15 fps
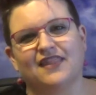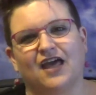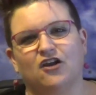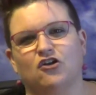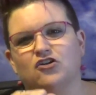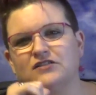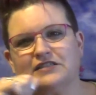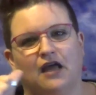
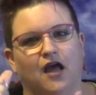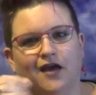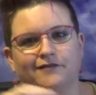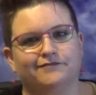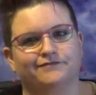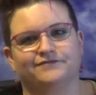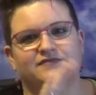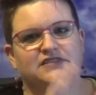There's other
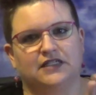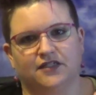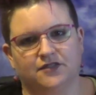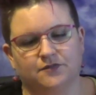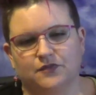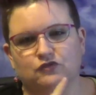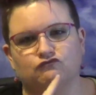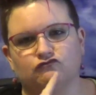things that are
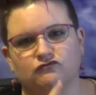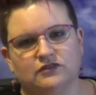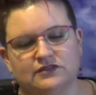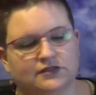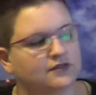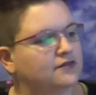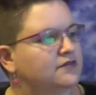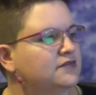listed
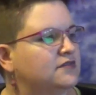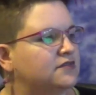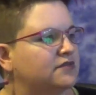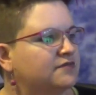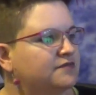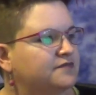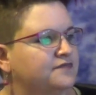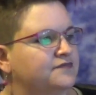
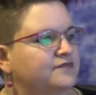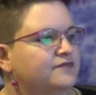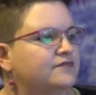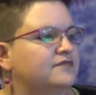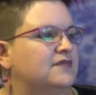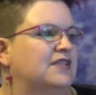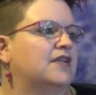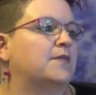
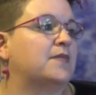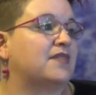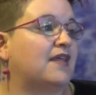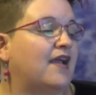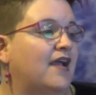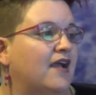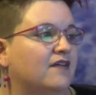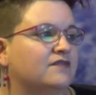that aren't,
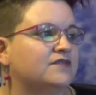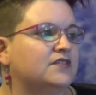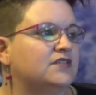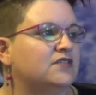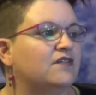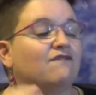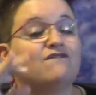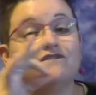
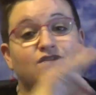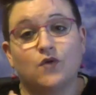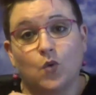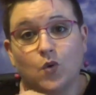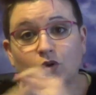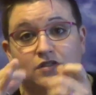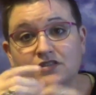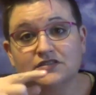
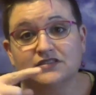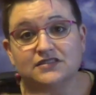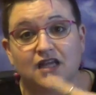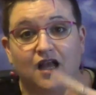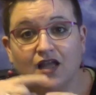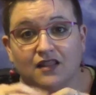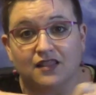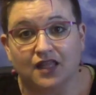were
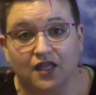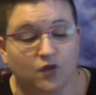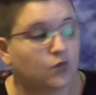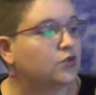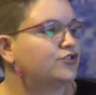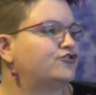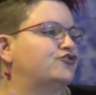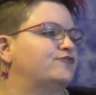put down,
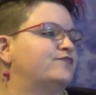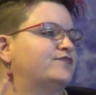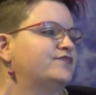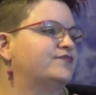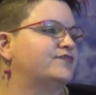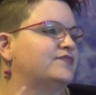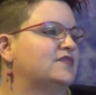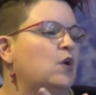like the
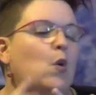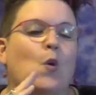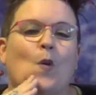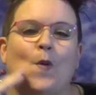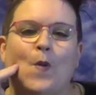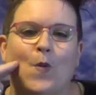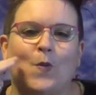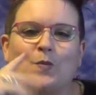foreign
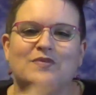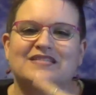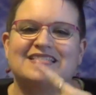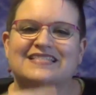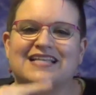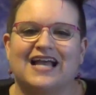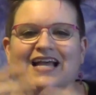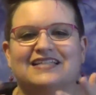languages,
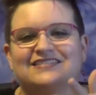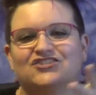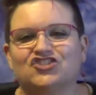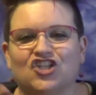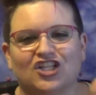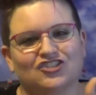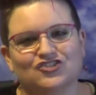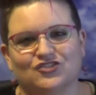as
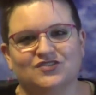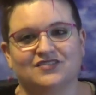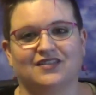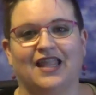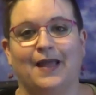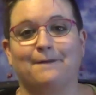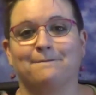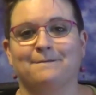well as home
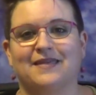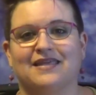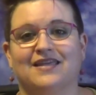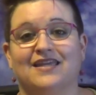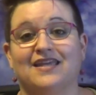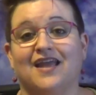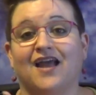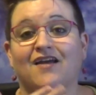signs and
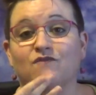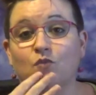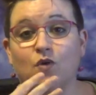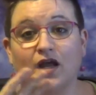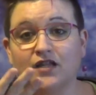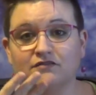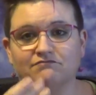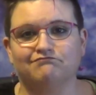gestures.
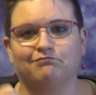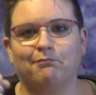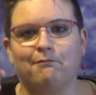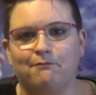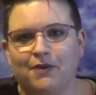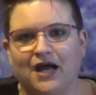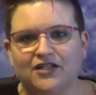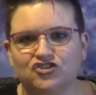Like for
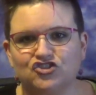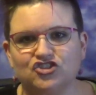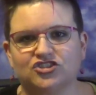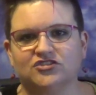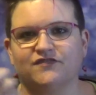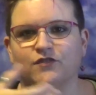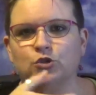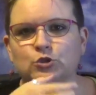me,
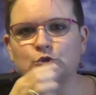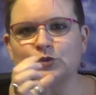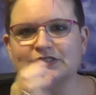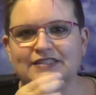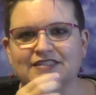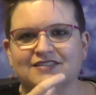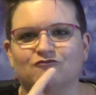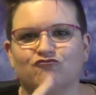we
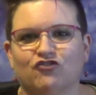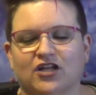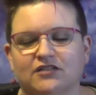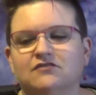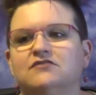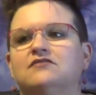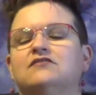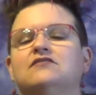sign punch
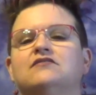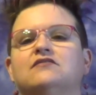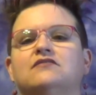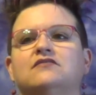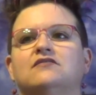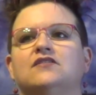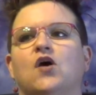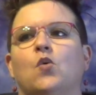for the
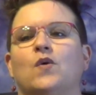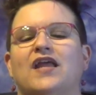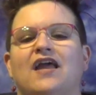drink,